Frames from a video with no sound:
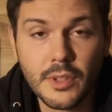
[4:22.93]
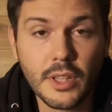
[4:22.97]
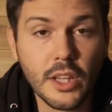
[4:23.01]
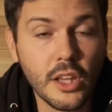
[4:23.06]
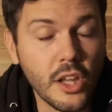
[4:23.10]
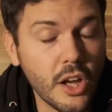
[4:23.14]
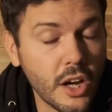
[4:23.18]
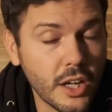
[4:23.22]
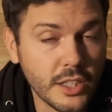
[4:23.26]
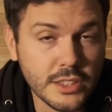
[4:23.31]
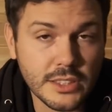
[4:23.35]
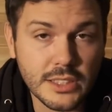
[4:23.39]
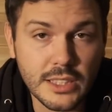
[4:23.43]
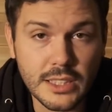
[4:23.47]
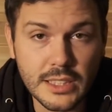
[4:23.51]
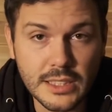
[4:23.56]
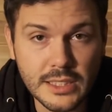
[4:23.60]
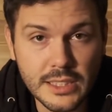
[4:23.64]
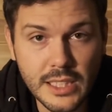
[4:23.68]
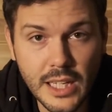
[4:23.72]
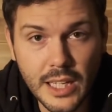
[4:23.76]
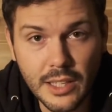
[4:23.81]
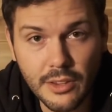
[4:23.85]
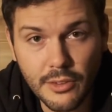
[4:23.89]
lost to the
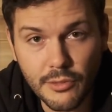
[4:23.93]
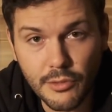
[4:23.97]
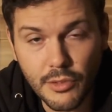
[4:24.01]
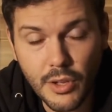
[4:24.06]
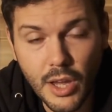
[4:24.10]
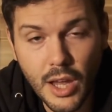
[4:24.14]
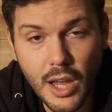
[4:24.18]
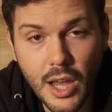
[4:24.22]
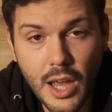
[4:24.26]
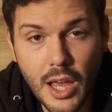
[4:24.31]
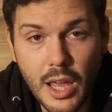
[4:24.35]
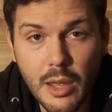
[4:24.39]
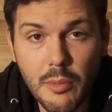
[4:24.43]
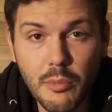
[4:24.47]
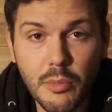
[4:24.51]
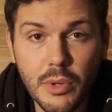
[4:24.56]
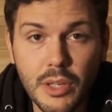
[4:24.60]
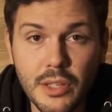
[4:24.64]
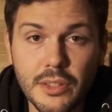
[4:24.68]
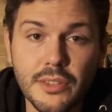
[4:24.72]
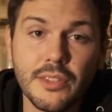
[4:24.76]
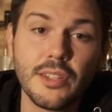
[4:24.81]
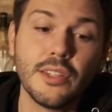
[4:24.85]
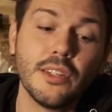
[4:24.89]
sands of time
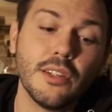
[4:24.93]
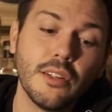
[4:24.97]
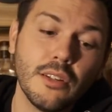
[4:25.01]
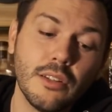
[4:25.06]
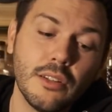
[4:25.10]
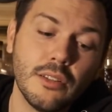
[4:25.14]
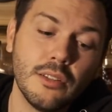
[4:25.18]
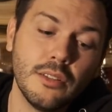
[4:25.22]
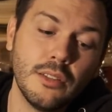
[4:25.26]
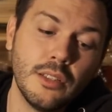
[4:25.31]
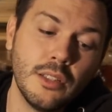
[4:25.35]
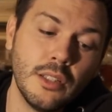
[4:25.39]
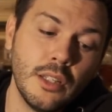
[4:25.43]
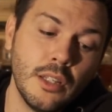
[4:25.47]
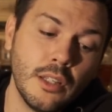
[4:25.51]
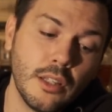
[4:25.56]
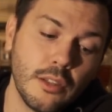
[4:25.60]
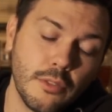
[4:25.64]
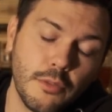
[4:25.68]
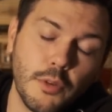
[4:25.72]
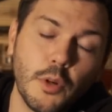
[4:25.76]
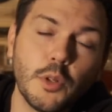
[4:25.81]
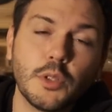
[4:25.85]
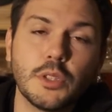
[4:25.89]
until
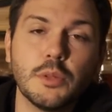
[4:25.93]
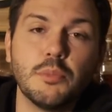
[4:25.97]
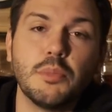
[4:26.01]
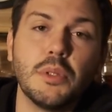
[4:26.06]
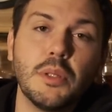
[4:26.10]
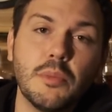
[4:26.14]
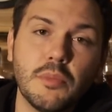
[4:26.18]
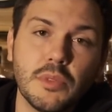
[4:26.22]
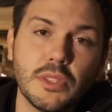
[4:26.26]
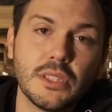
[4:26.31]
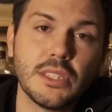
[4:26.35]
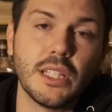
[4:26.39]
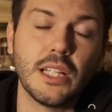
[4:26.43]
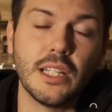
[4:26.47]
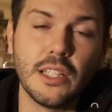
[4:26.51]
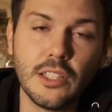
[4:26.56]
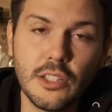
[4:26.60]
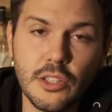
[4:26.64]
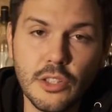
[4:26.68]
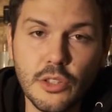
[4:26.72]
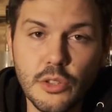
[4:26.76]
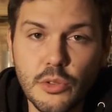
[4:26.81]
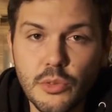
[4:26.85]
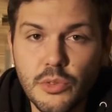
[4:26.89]
the folks at Beam decided
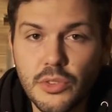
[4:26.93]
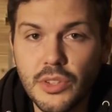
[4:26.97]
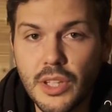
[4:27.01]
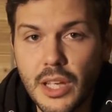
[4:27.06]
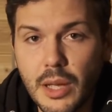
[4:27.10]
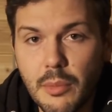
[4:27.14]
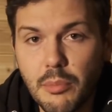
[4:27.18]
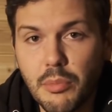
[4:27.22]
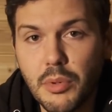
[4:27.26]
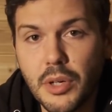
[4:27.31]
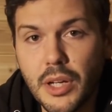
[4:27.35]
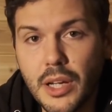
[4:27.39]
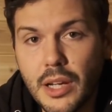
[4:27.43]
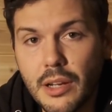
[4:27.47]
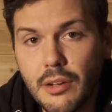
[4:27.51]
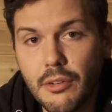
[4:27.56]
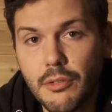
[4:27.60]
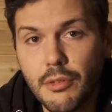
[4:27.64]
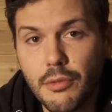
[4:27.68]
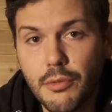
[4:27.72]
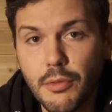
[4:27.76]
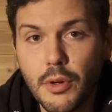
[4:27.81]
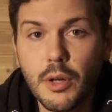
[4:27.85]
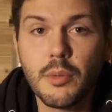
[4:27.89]
to use that brand
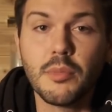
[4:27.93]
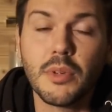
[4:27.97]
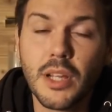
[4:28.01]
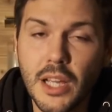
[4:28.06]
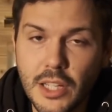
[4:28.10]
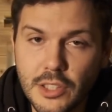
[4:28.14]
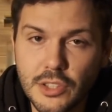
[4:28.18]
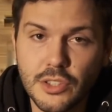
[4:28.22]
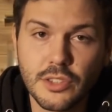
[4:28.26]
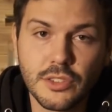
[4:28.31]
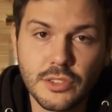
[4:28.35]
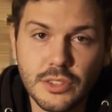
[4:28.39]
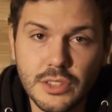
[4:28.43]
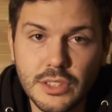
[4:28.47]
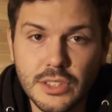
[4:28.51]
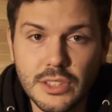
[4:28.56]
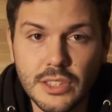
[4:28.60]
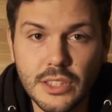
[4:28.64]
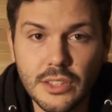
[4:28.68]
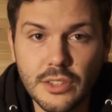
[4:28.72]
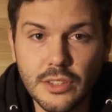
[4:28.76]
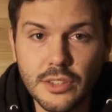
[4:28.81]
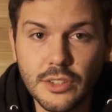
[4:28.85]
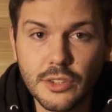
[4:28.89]
from National
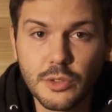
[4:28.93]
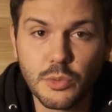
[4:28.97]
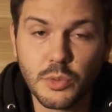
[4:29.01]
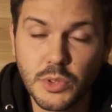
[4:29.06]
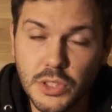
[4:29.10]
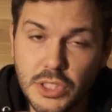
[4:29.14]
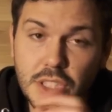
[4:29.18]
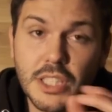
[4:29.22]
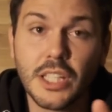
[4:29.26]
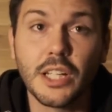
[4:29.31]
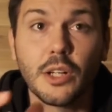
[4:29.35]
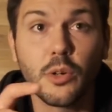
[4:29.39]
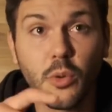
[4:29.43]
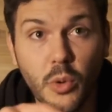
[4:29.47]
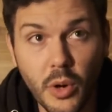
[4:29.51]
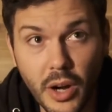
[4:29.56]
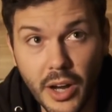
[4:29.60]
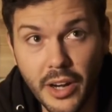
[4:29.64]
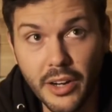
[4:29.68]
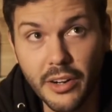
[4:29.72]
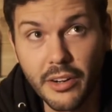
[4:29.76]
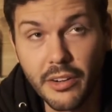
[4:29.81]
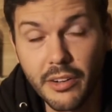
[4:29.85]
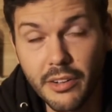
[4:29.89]
Distillers, which they
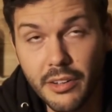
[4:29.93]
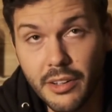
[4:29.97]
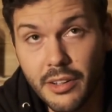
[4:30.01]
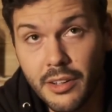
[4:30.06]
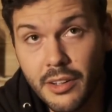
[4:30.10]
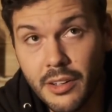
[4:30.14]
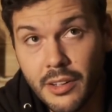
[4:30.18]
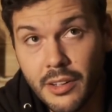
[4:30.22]
acquired